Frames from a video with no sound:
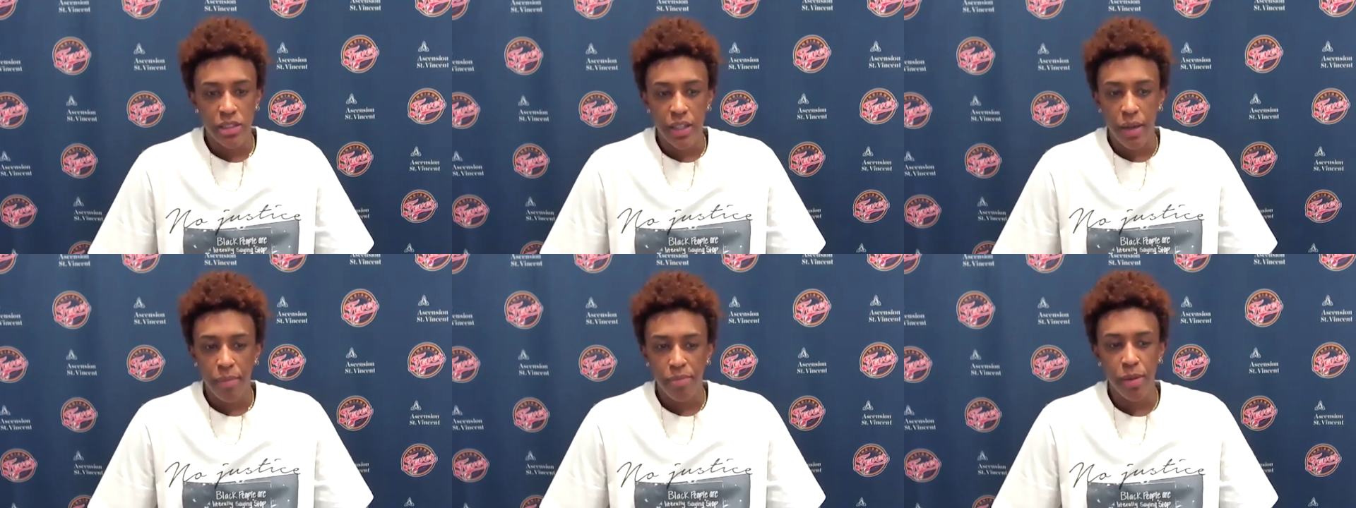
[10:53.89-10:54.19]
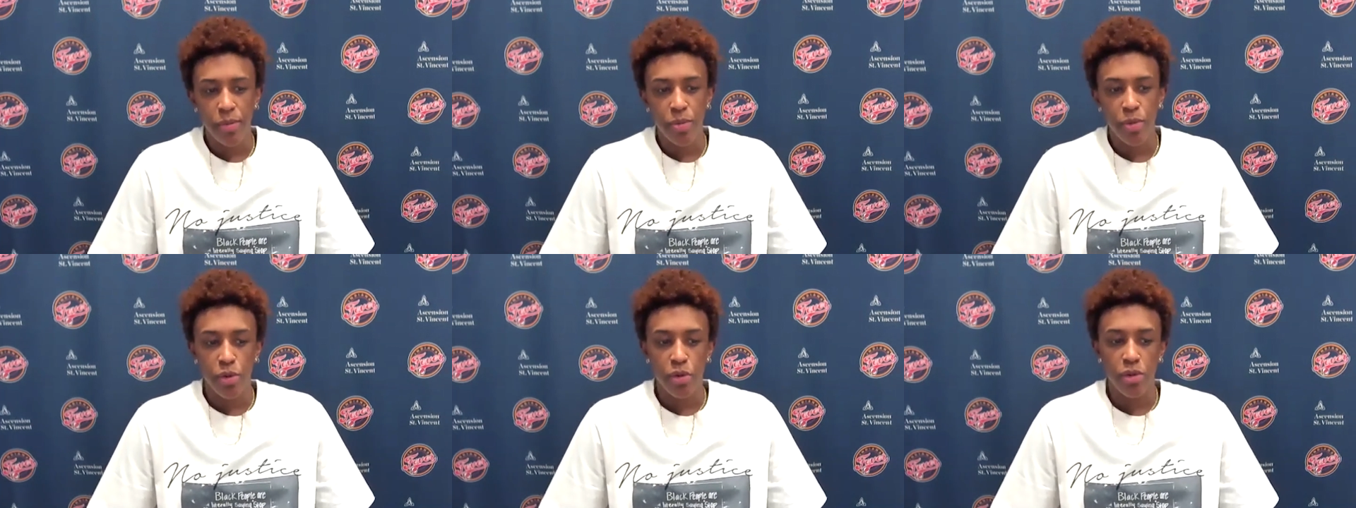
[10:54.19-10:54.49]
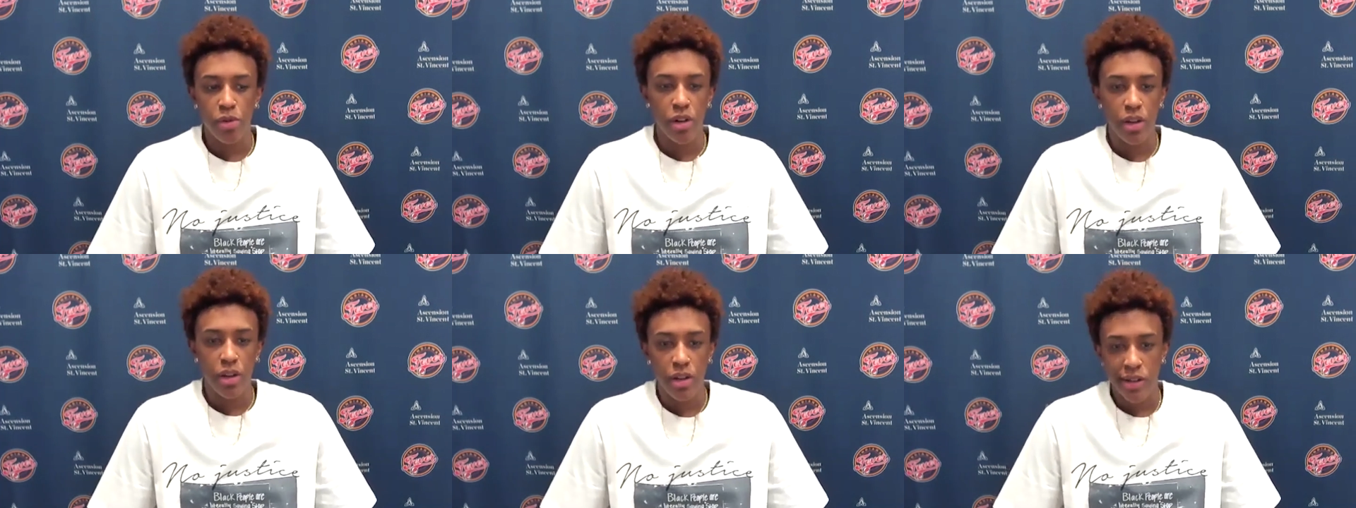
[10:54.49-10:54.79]
that
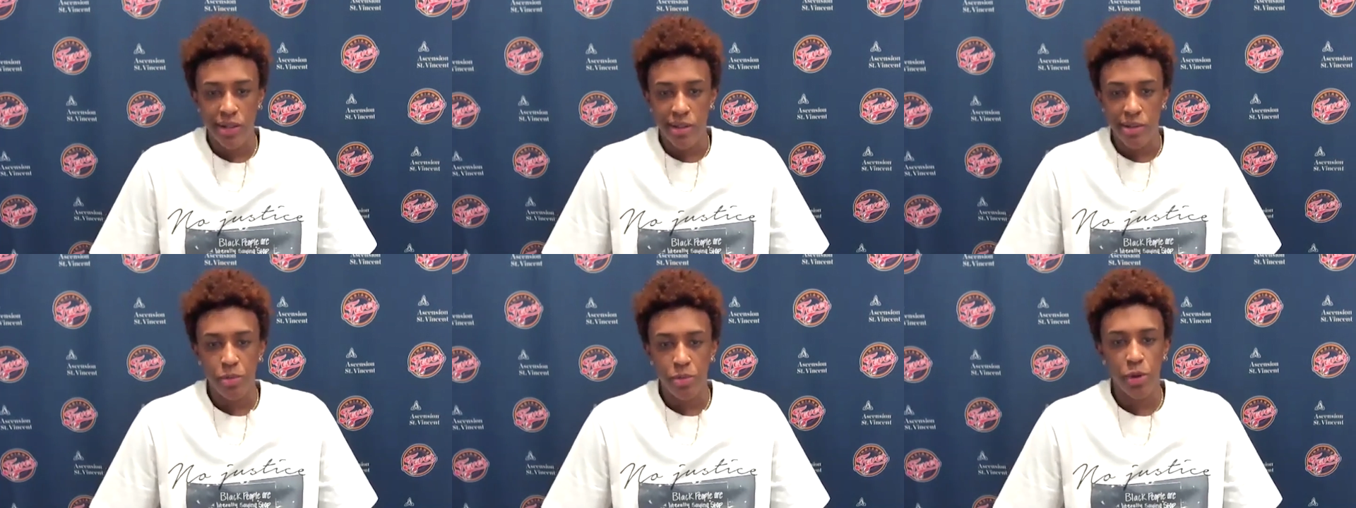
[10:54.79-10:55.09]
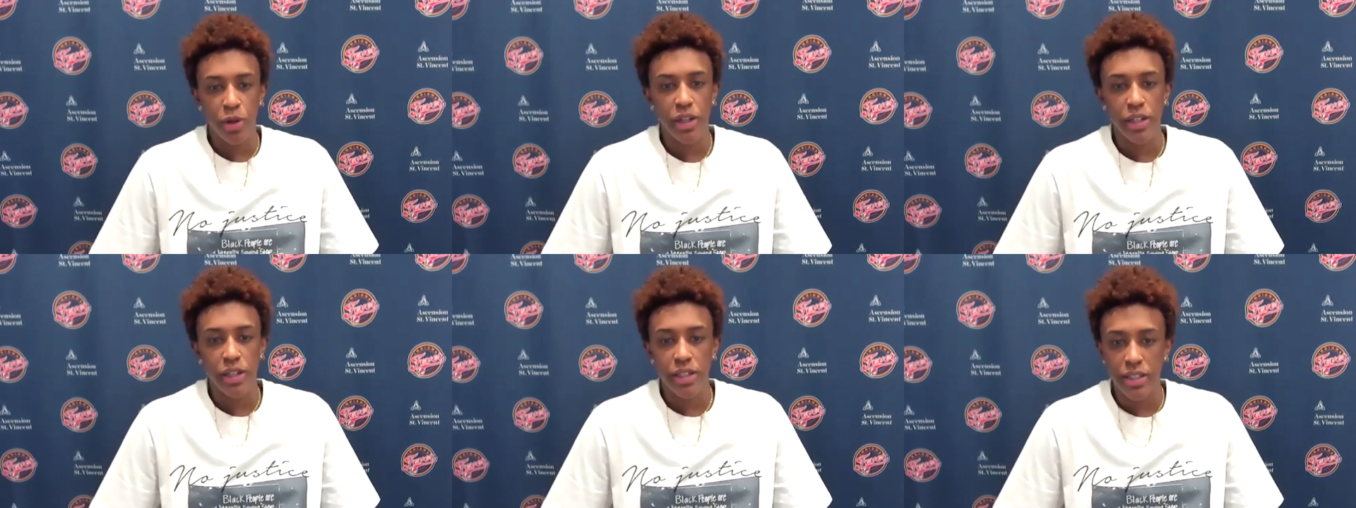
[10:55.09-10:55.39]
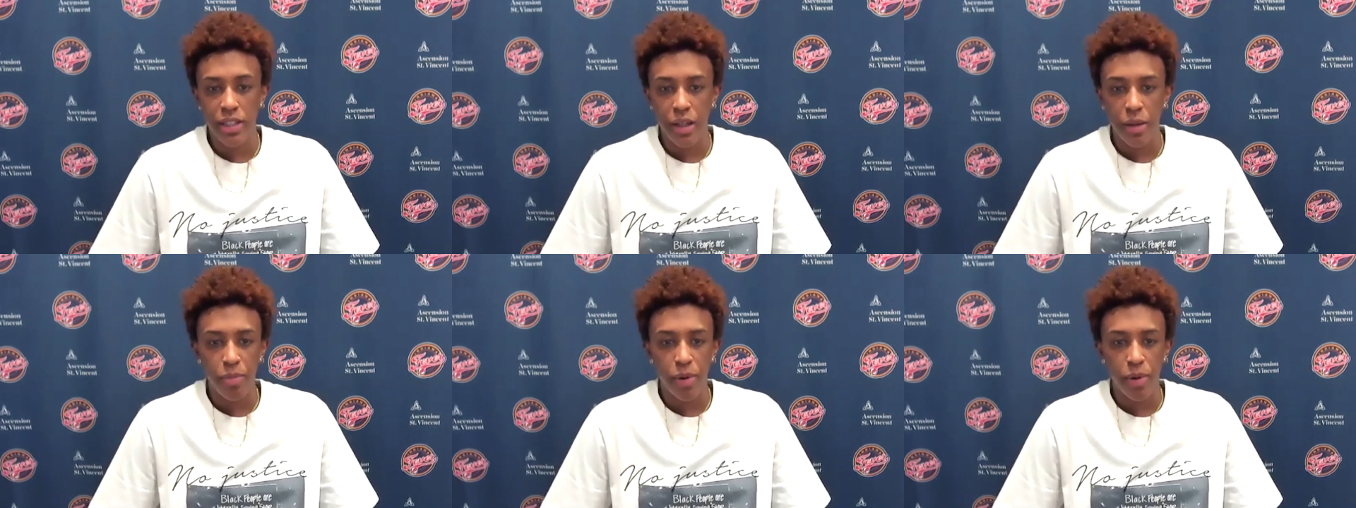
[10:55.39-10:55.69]
people were going to
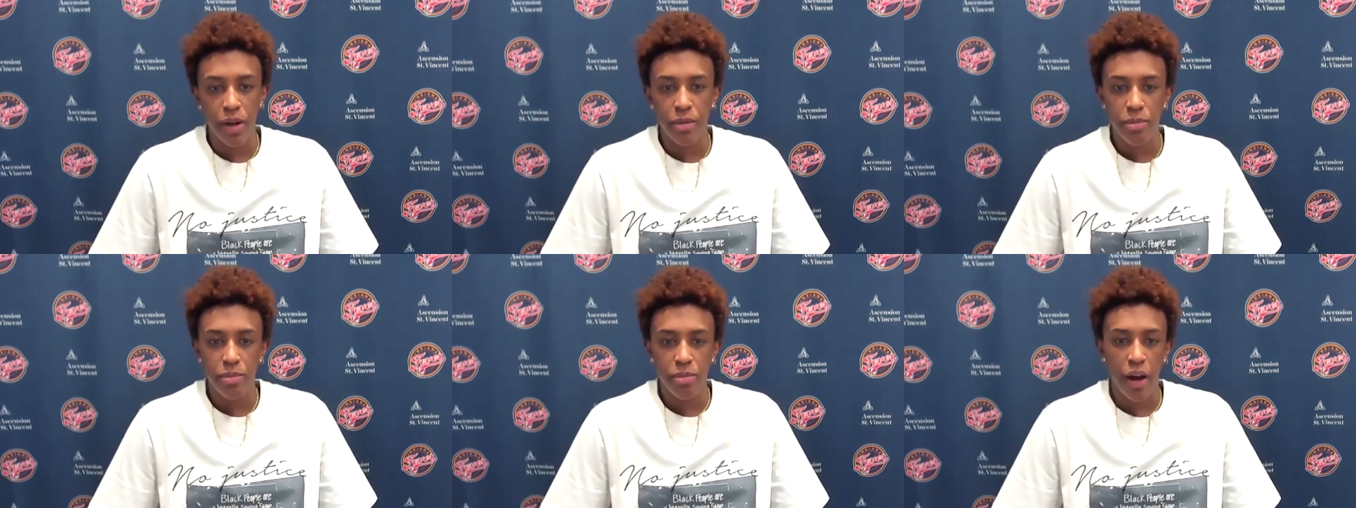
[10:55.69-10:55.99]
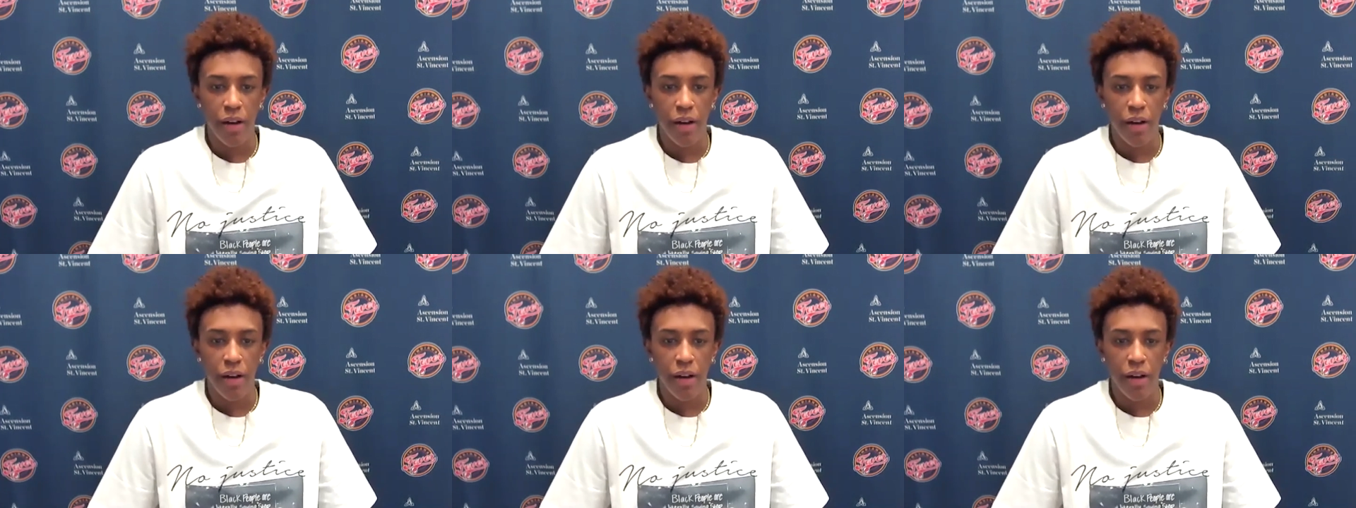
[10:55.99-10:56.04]
step up.